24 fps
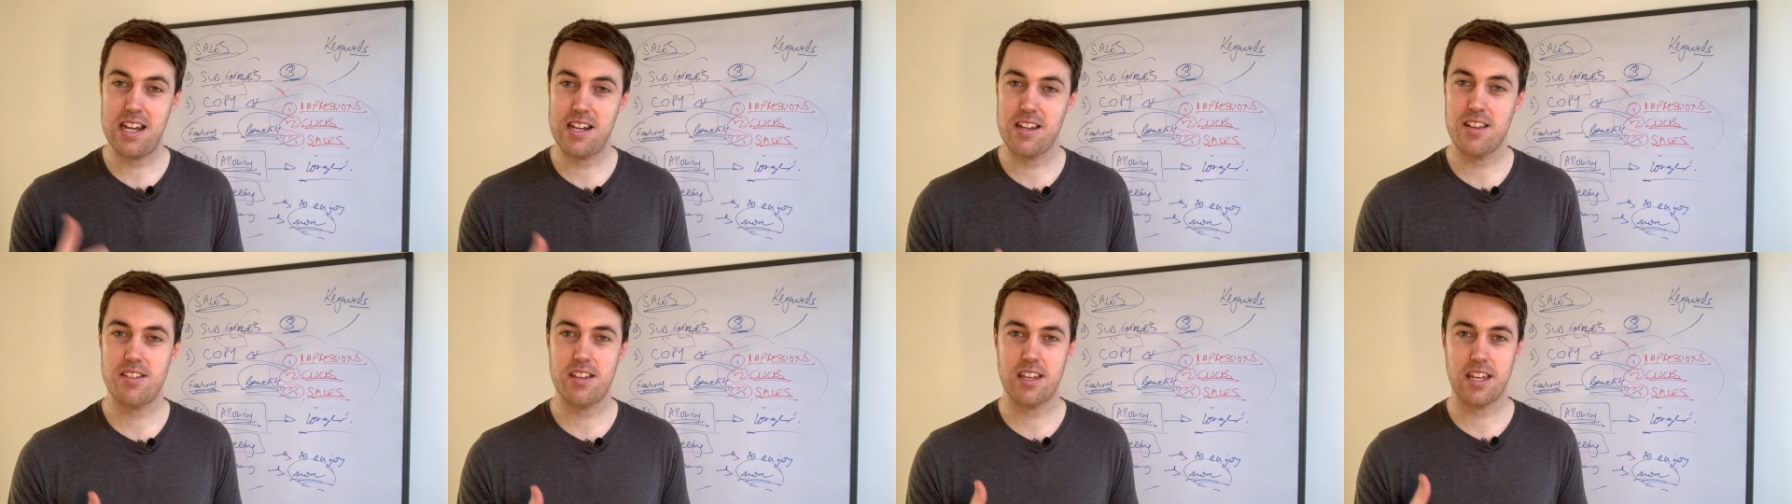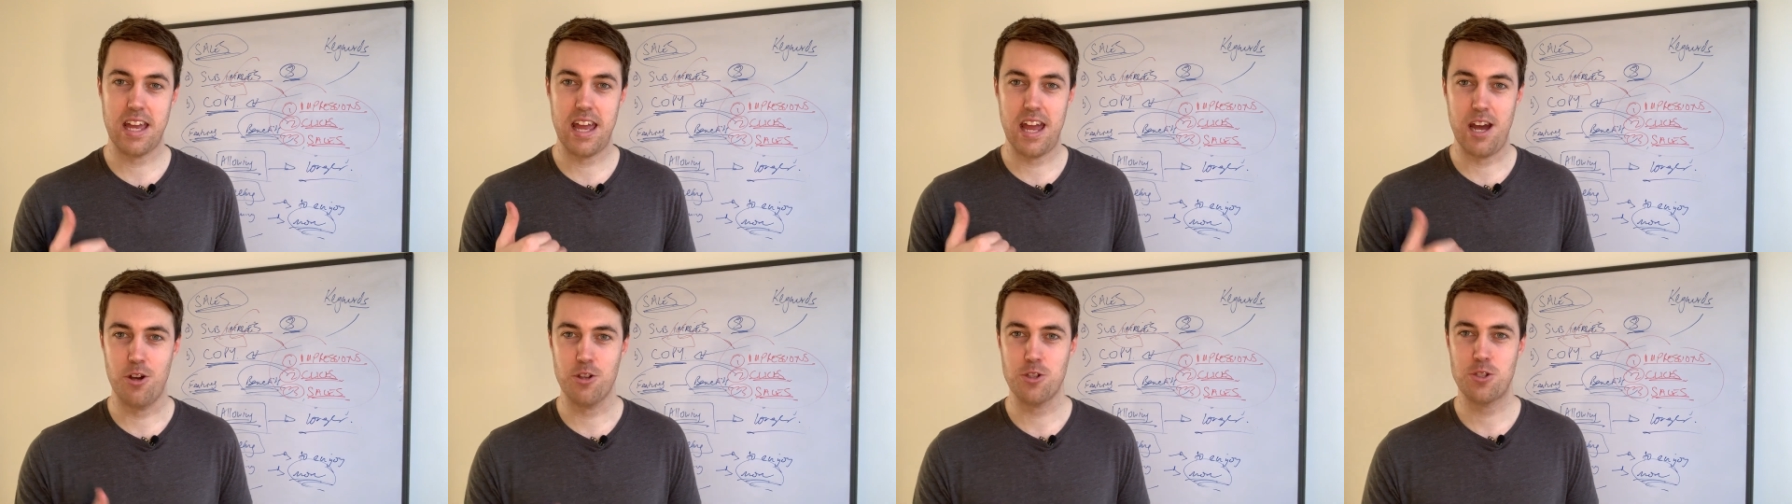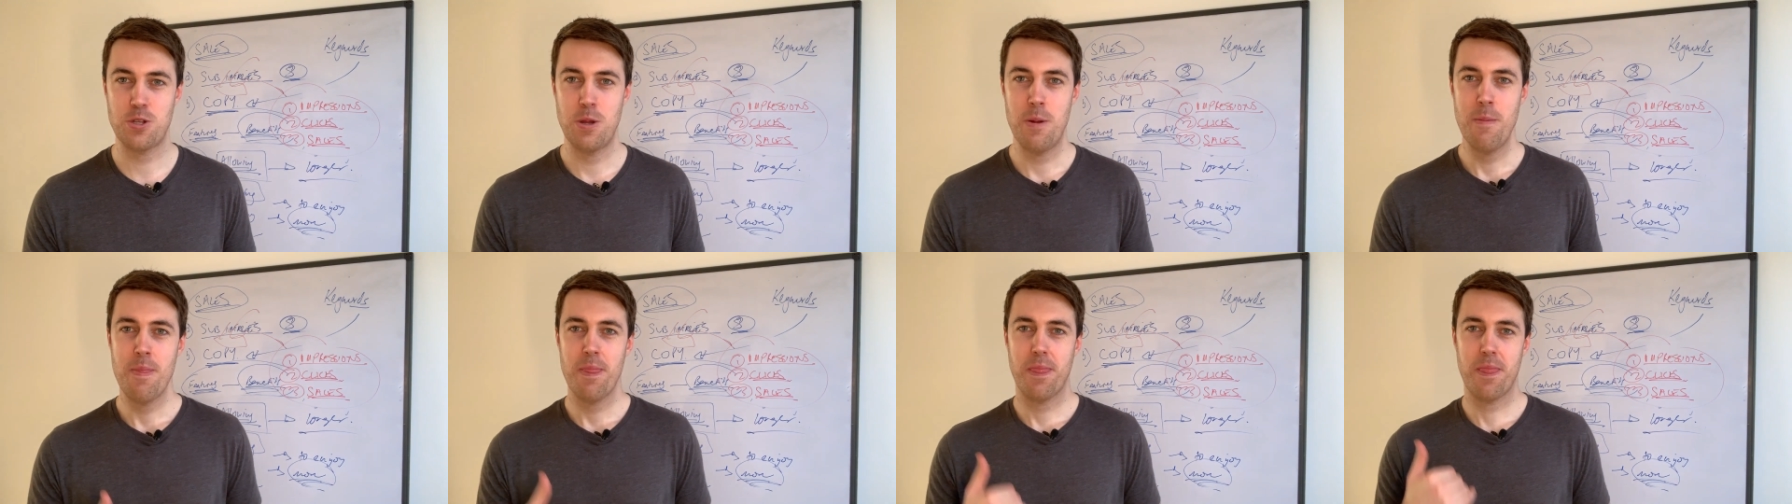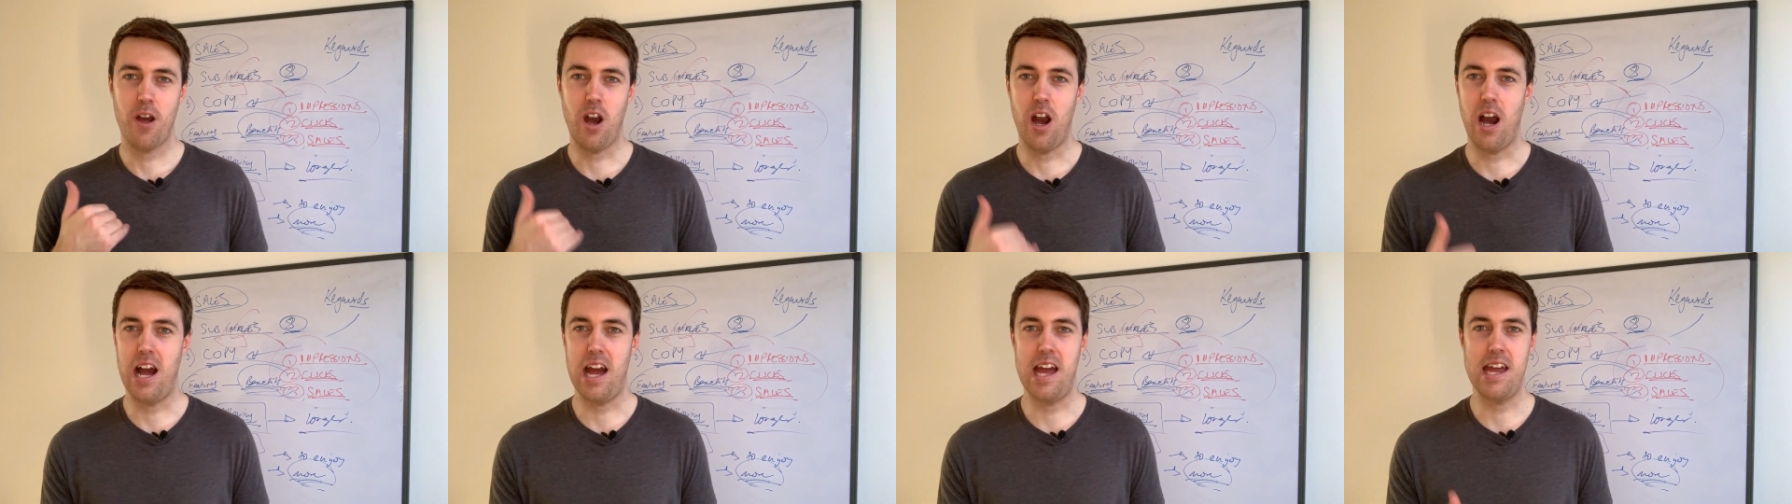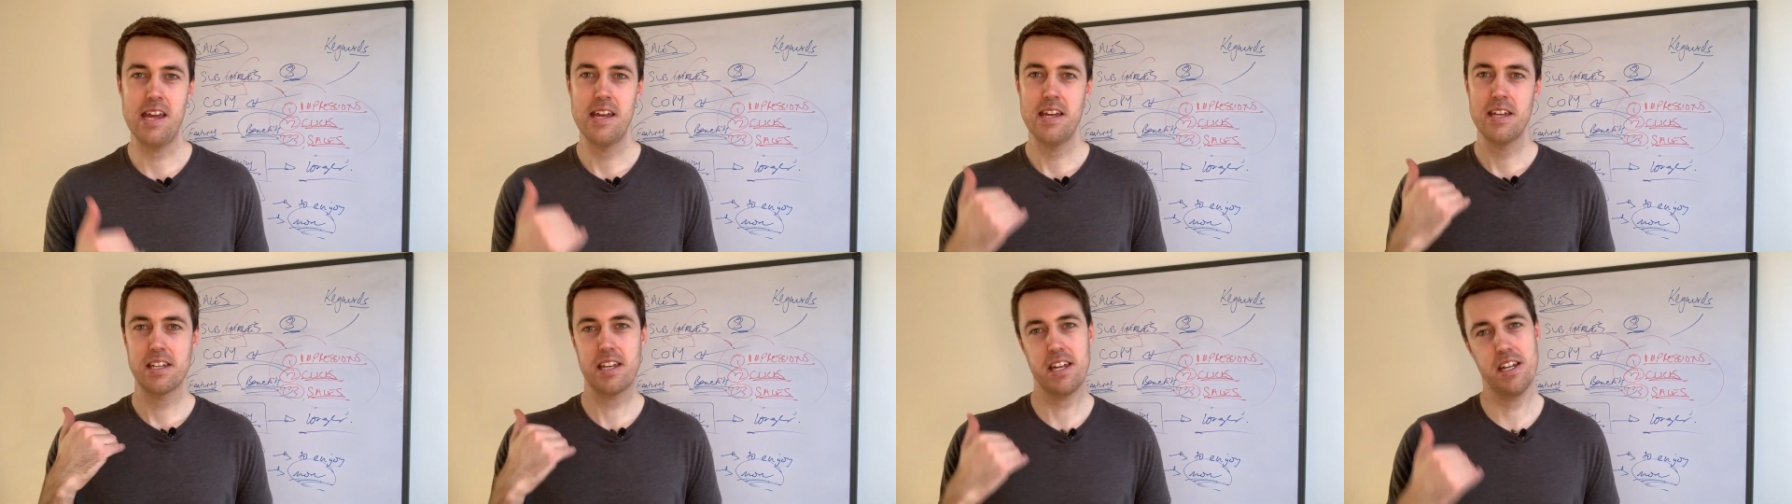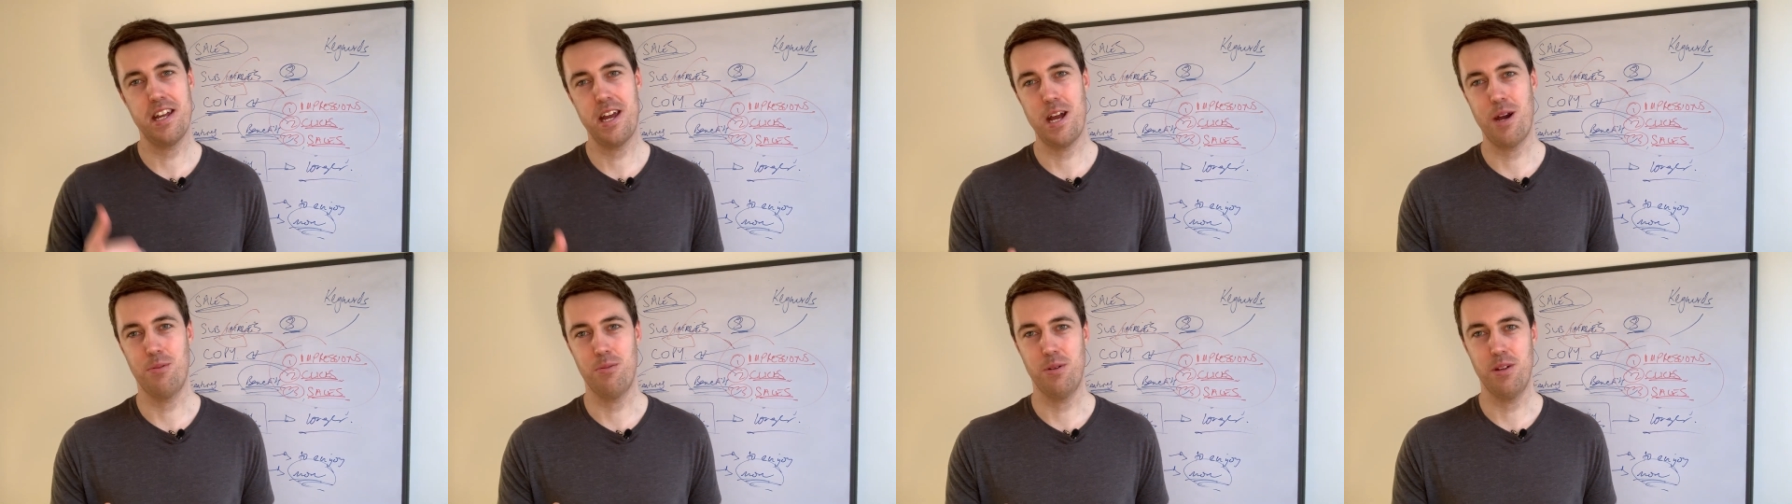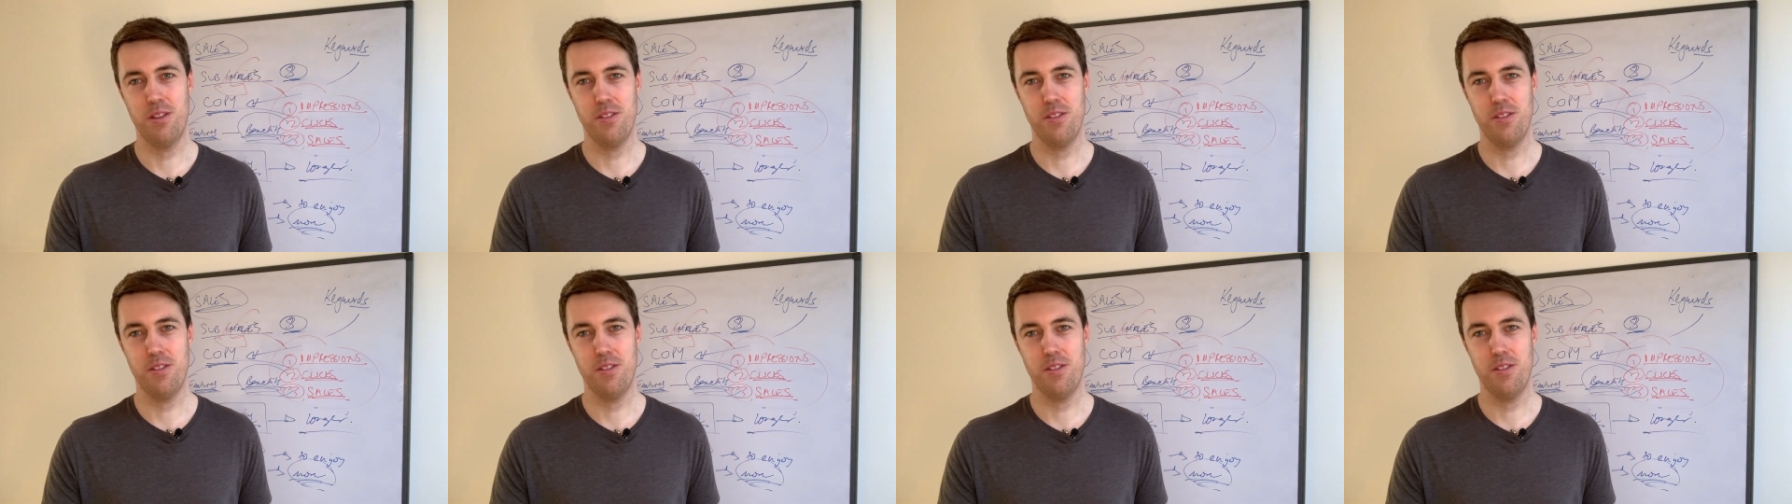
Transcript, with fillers: anything else I can help